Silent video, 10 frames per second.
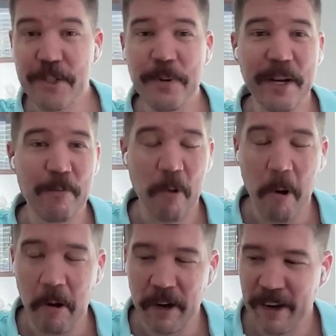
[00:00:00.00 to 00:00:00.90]
doing it
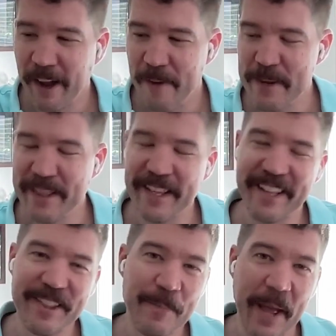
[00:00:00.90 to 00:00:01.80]
wrong. I mean,
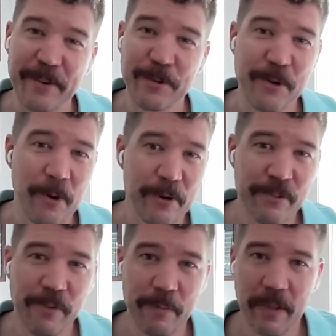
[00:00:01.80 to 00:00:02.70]
the battle scars
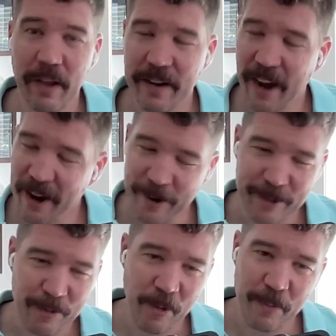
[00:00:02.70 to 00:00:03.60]
from like
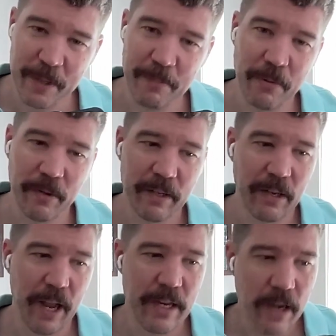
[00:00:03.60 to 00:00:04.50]
hiring the wrong people
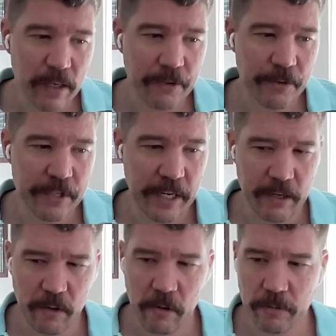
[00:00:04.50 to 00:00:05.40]
and not
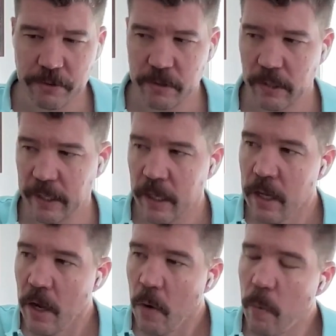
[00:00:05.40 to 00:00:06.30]
understanding our culture. Like,
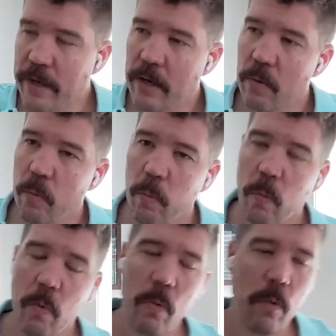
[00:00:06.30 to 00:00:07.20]
when
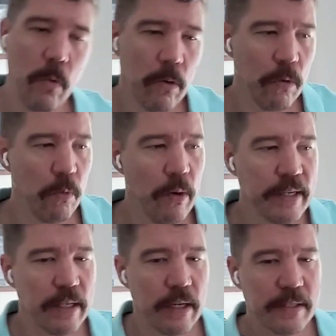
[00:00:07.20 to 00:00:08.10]

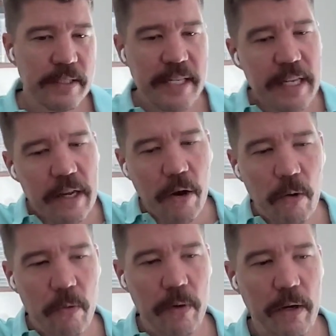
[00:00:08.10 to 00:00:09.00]
a
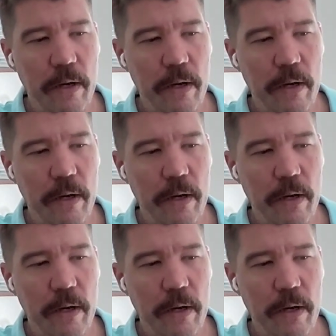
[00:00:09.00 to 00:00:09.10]
CEO,